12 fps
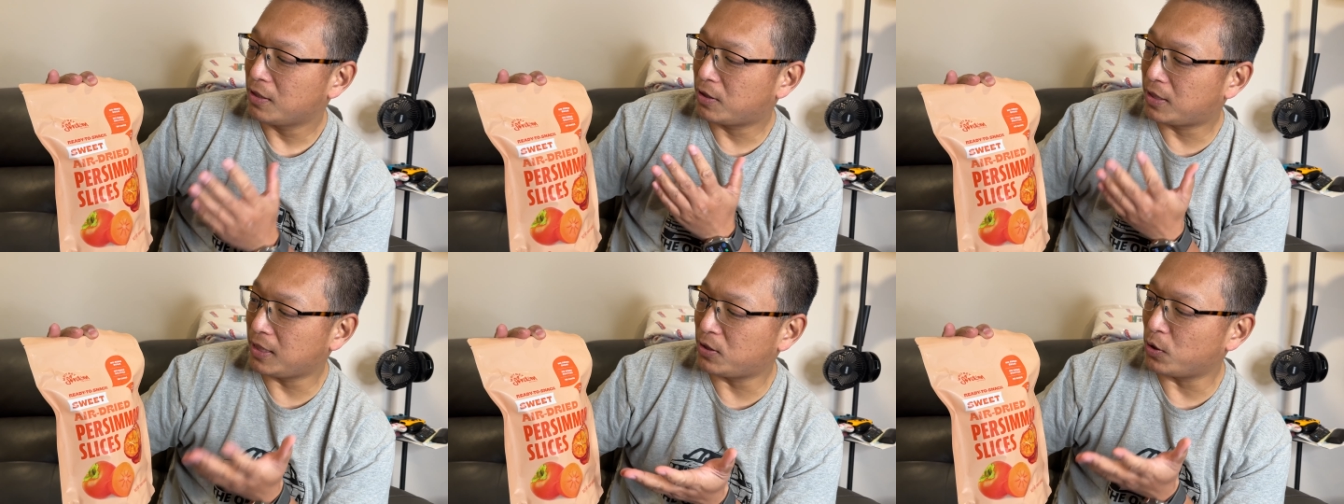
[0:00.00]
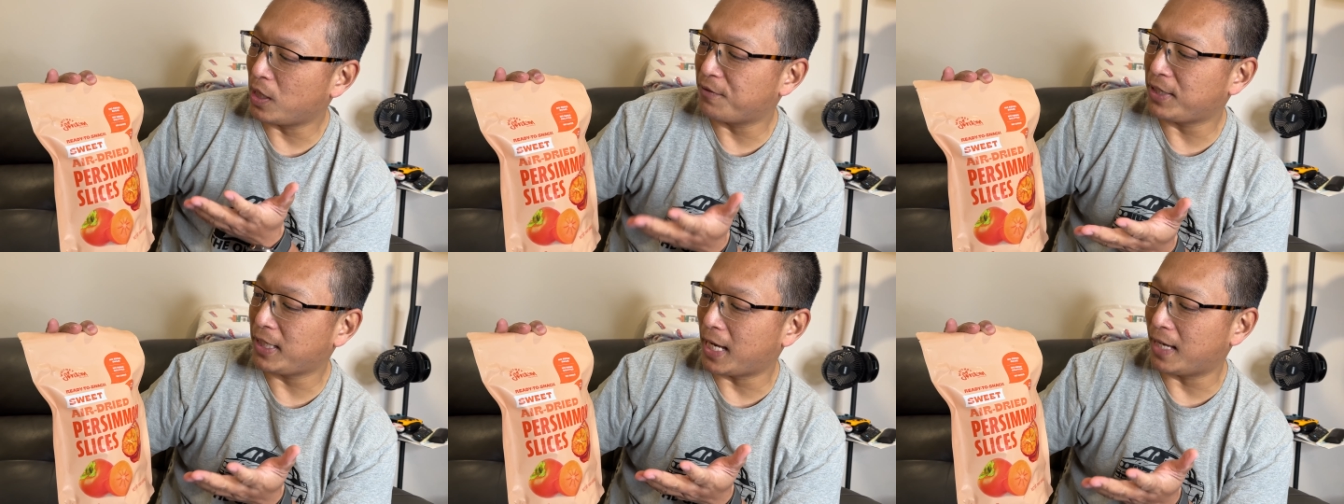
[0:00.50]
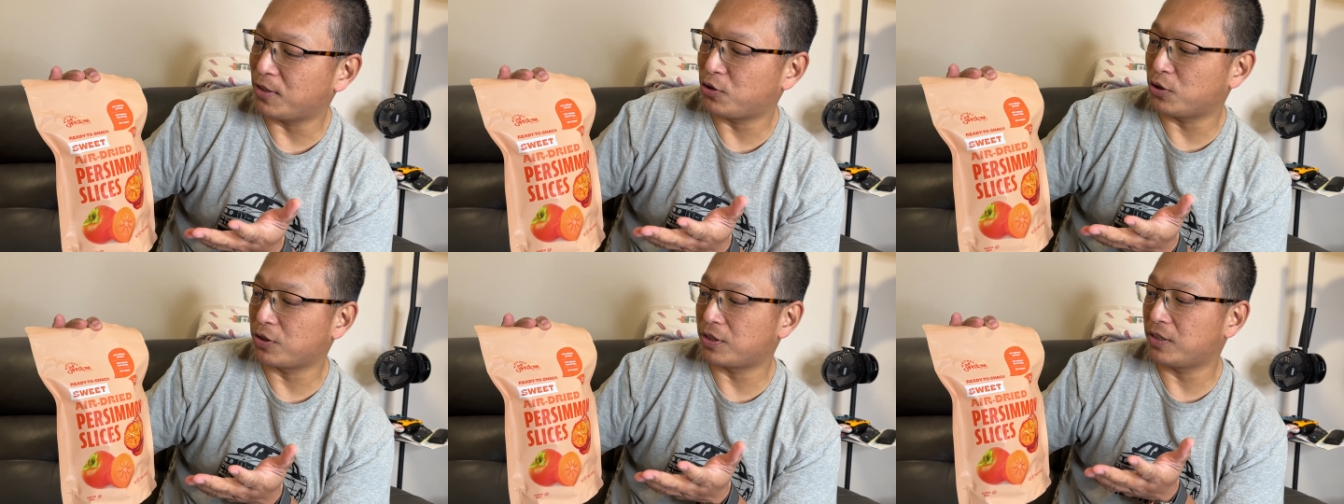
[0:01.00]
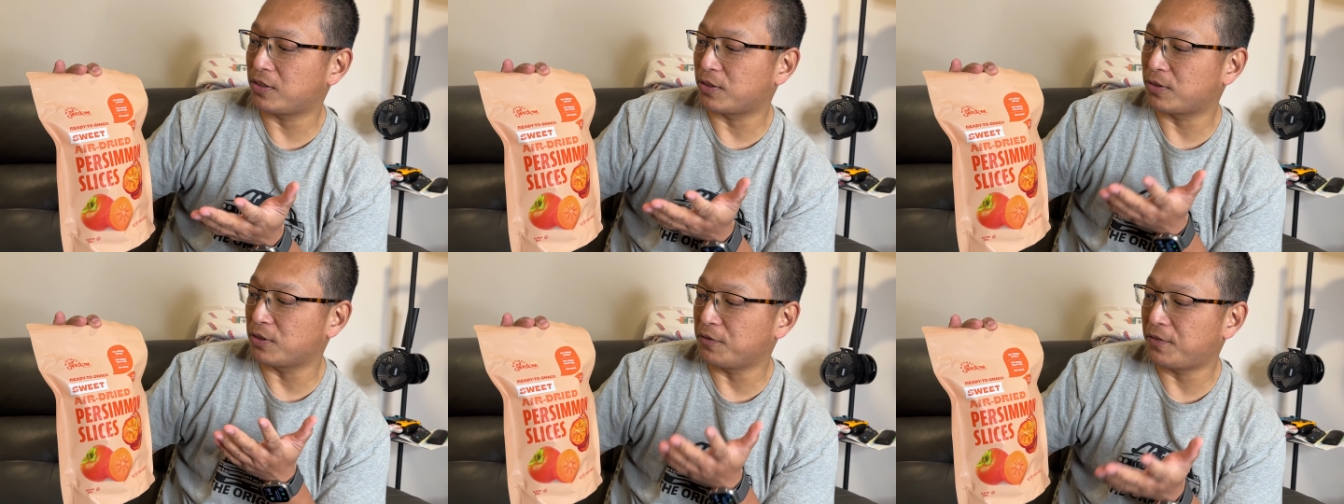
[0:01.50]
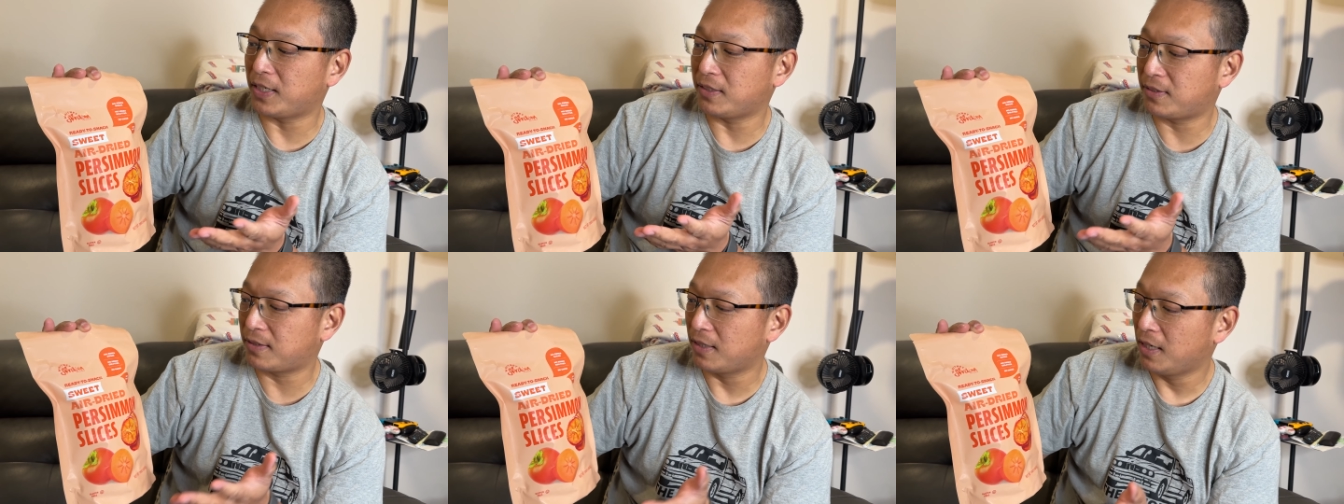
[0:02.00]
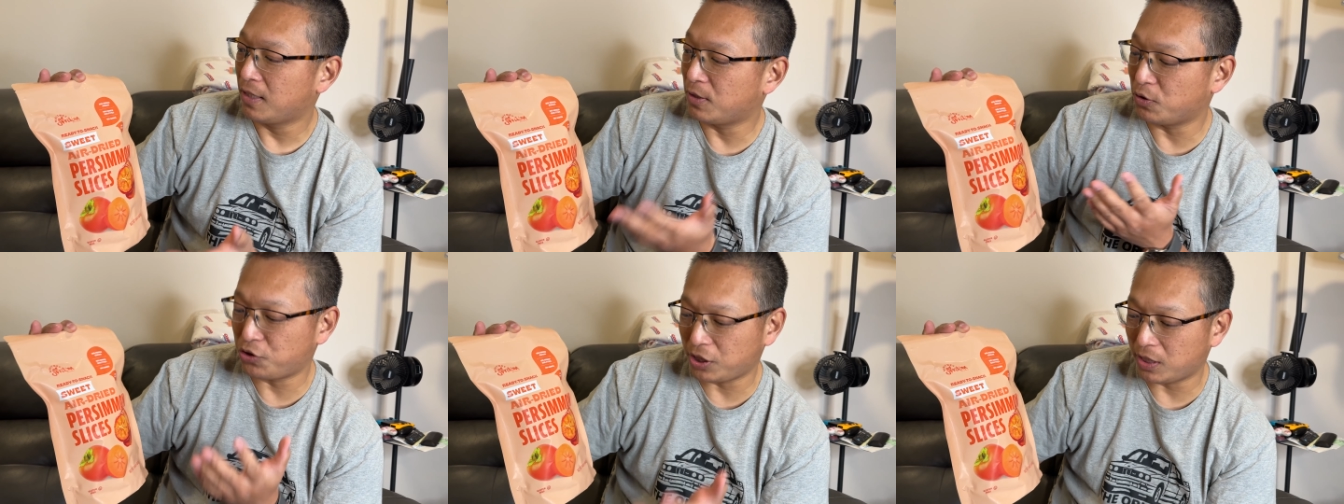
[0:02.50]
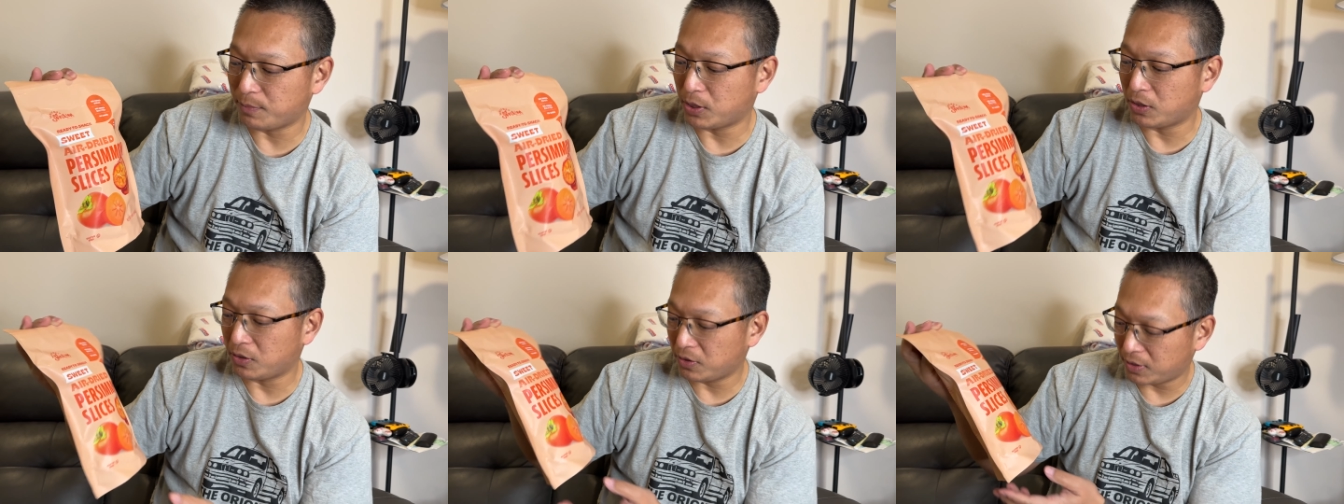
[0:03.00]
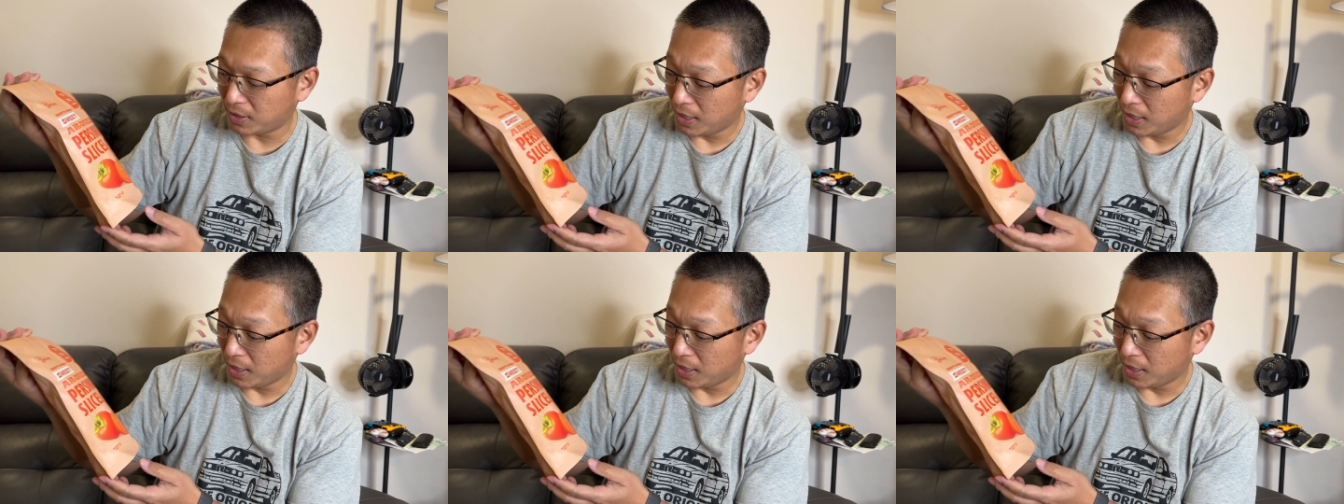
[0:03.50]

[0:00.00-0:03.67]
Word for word: these don't have any added sugars or sulfites, no GMOs.